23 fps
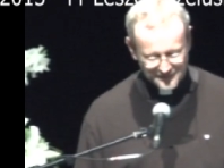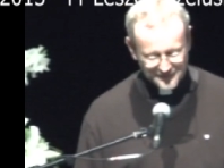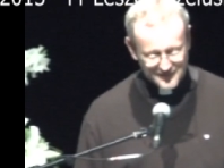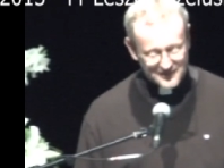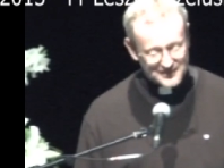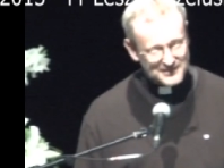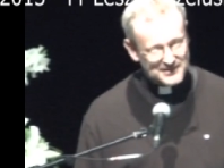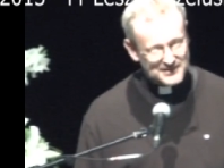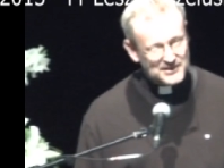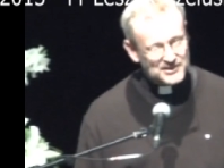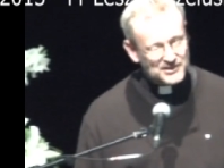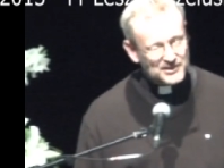
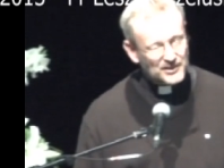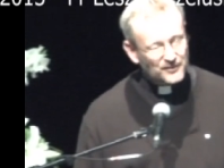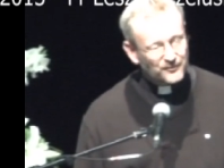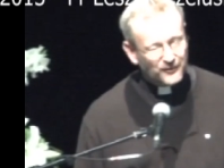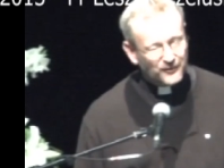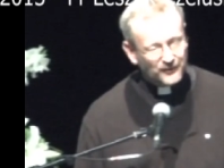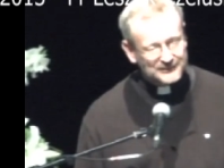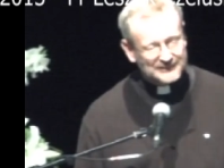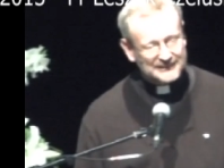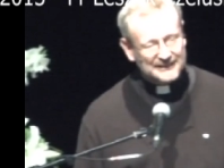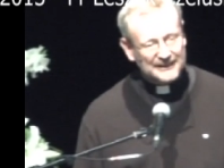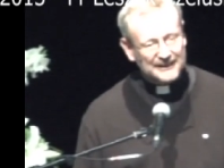Sister
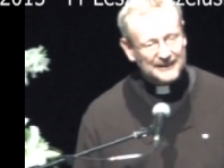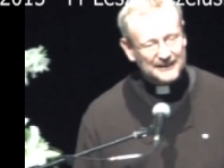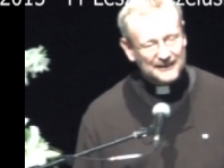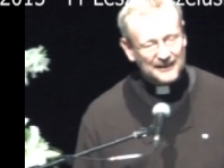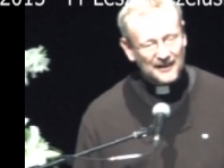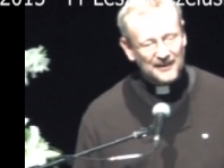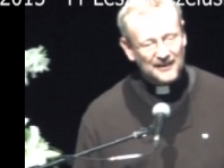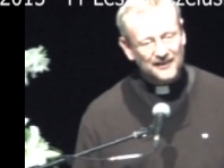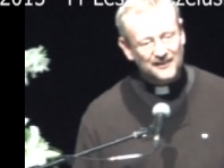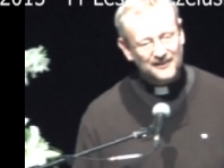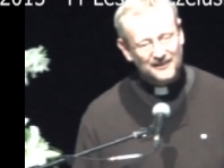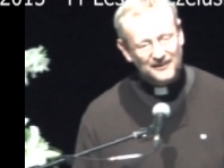
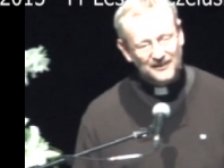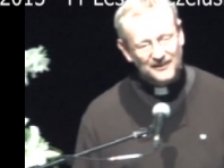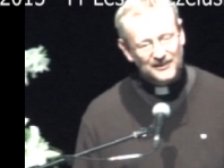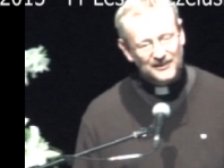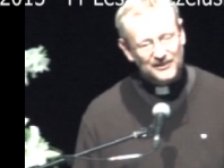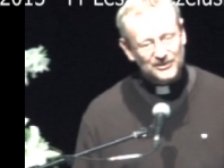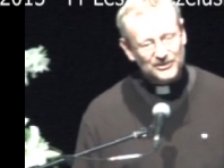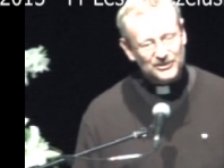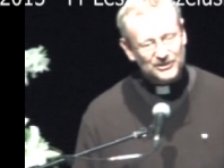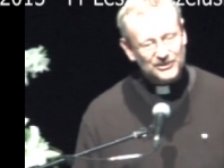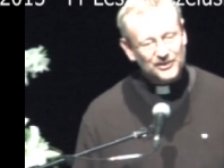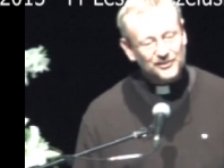Faustina,
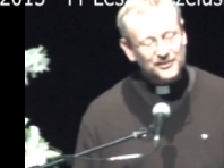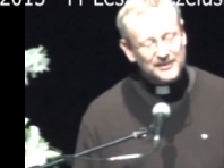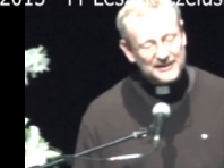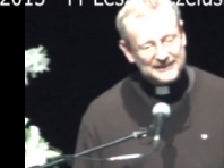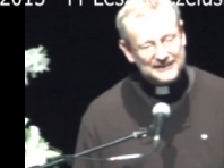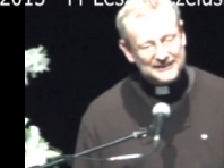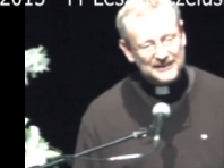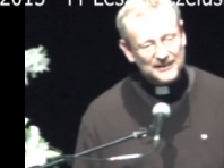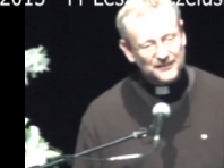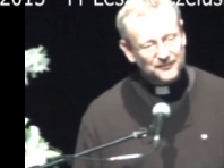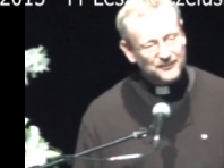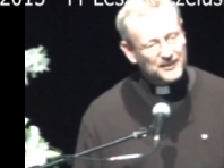she
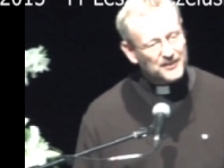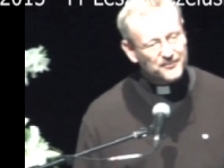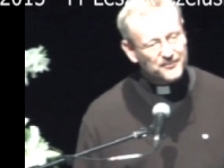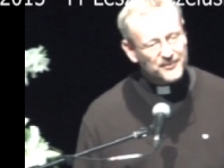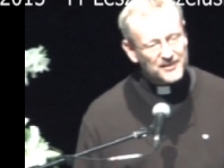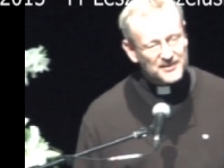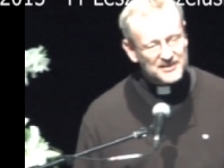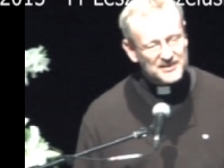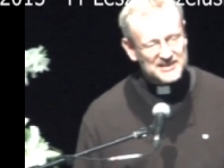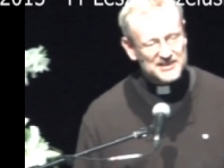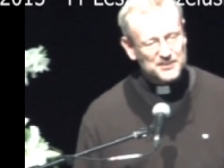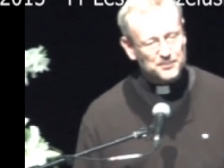received a
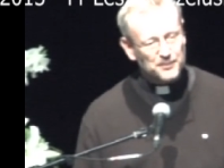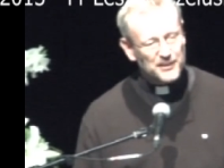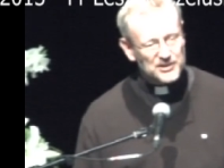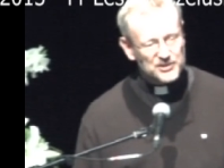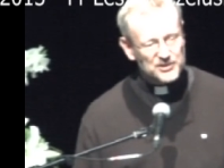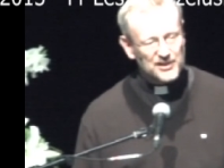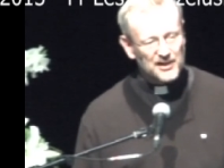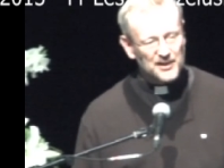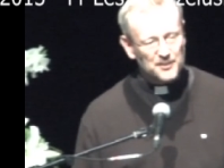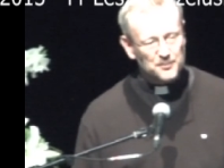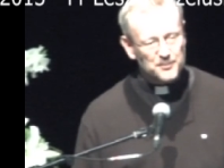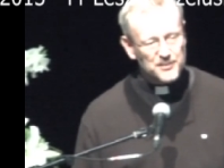very
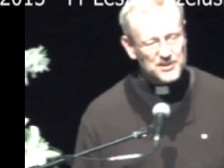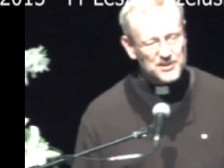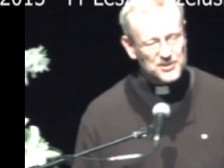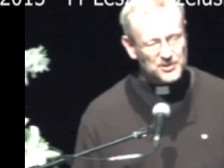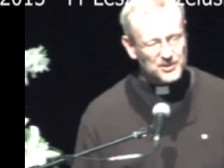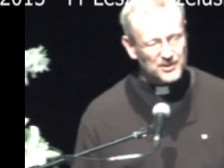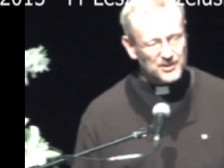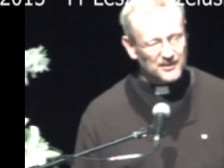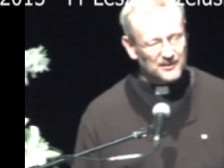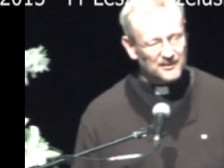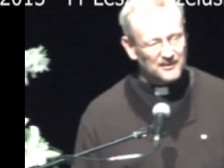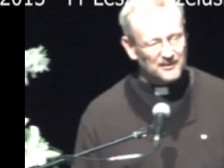special
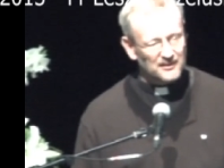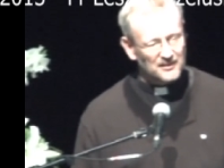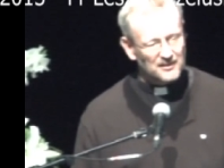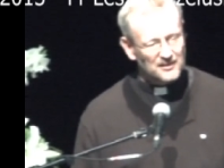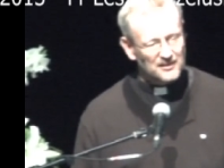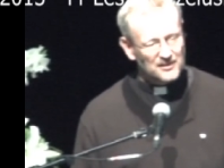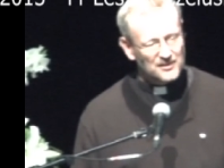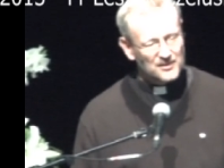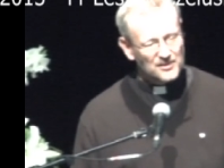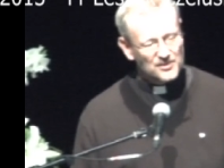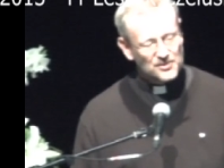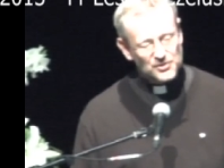mission.
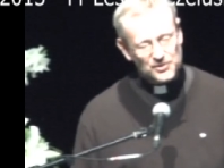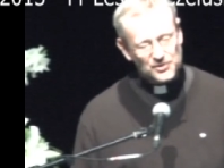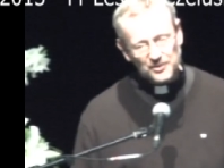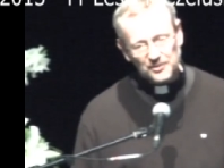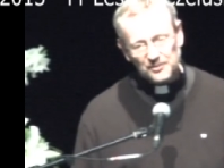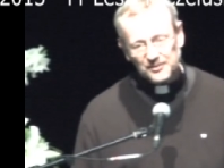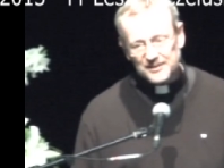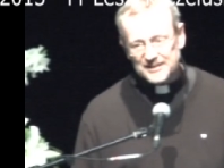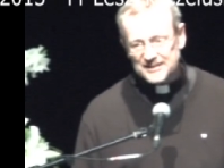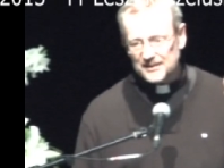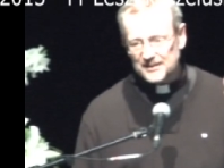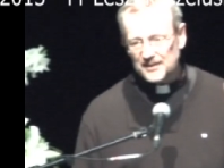She
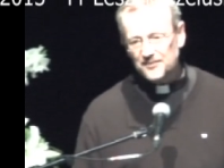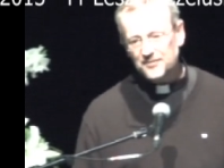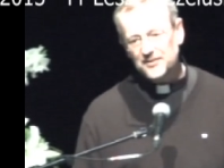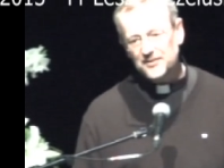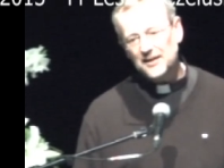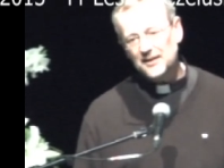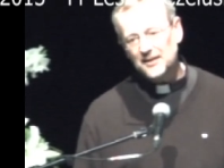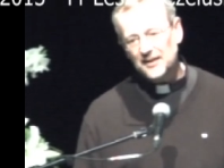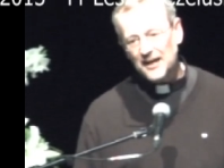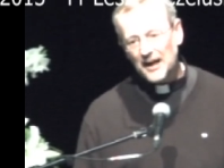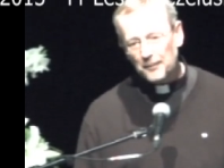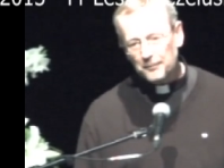received
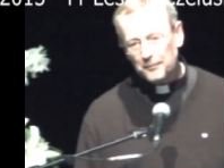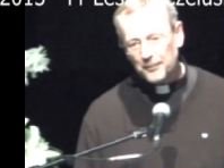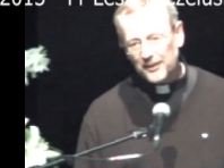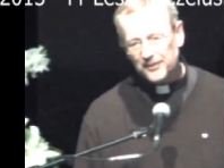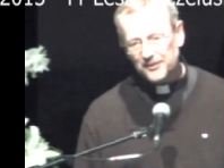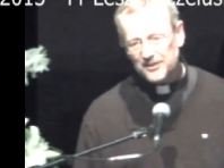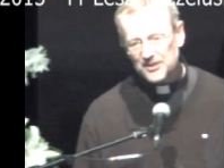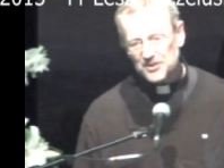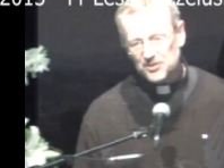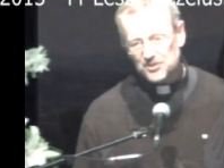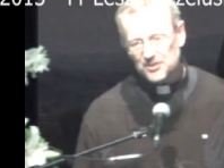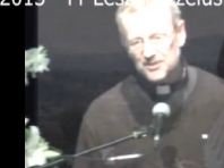the
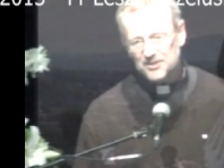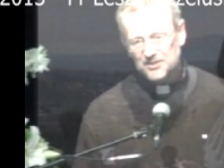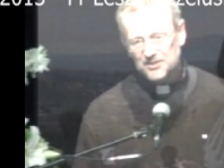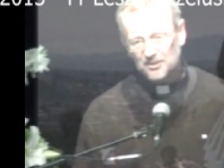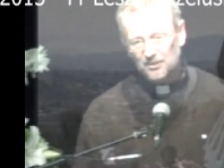apparitions